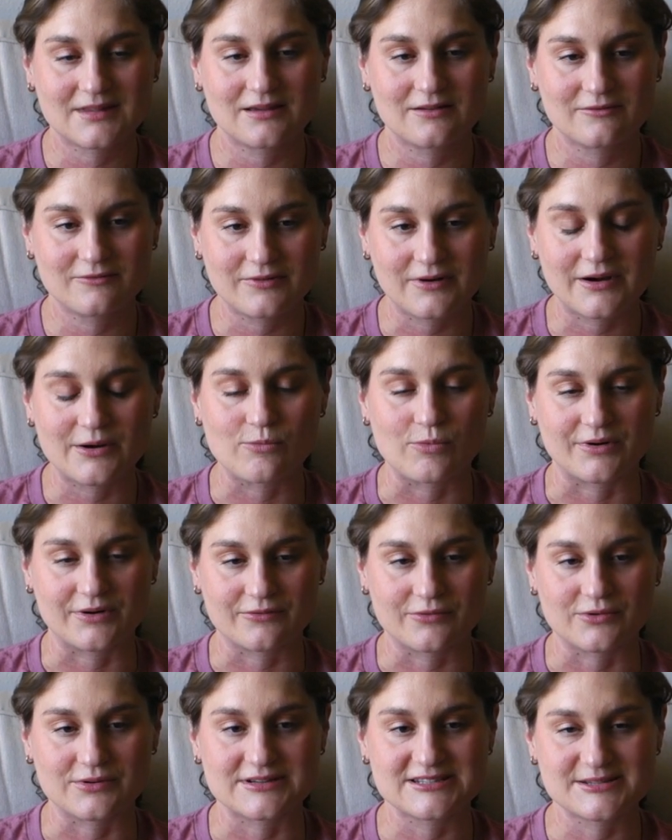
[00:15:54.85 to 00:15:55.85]
very
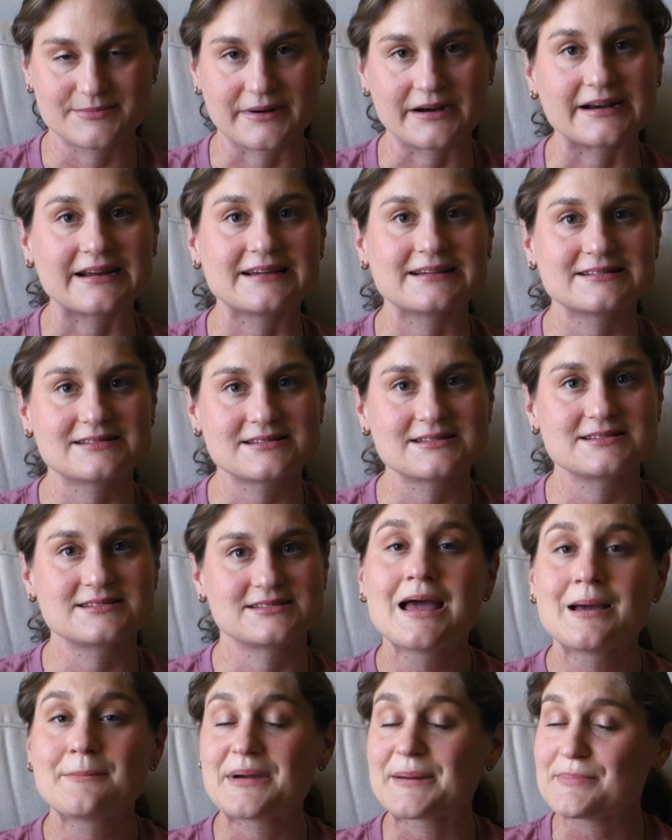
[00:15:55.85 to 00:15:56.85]
wonderful experience.
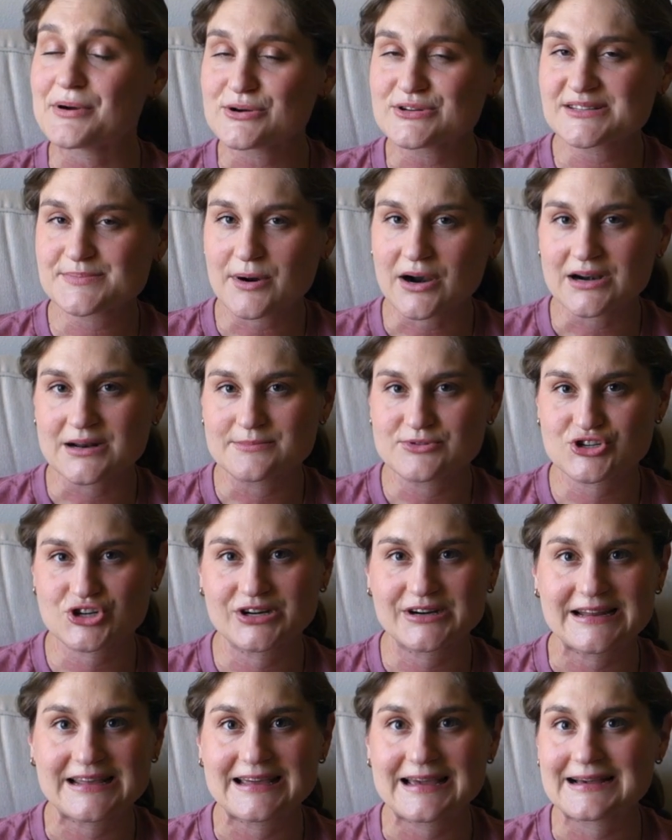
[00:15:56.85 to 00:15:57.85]
My postpartum
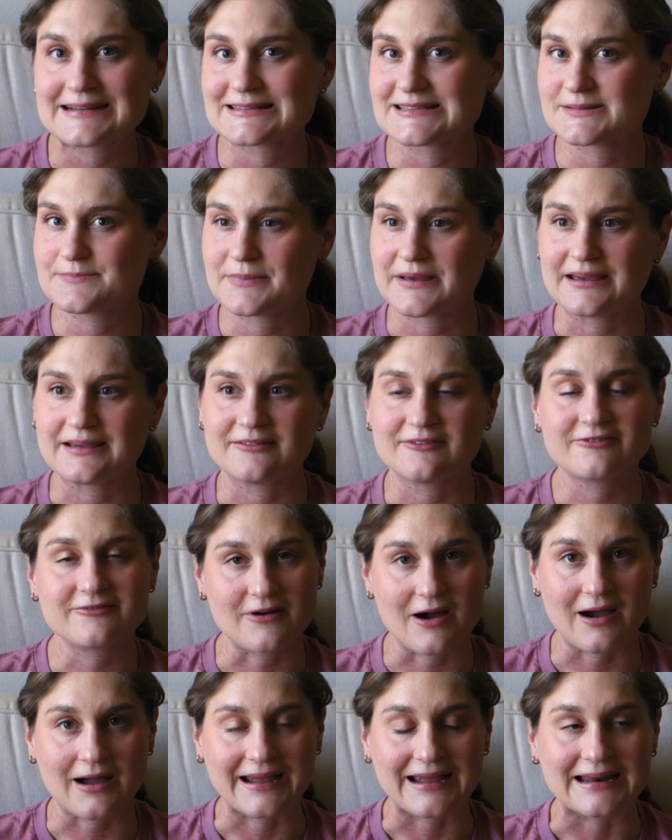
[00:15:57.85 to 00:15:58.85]
journey has been
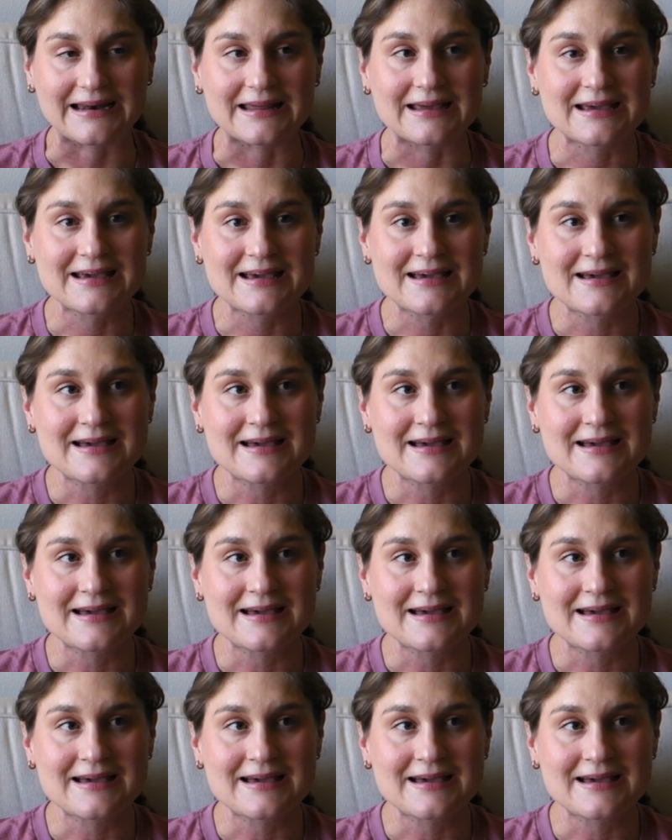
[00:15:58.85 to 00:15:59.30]
fine.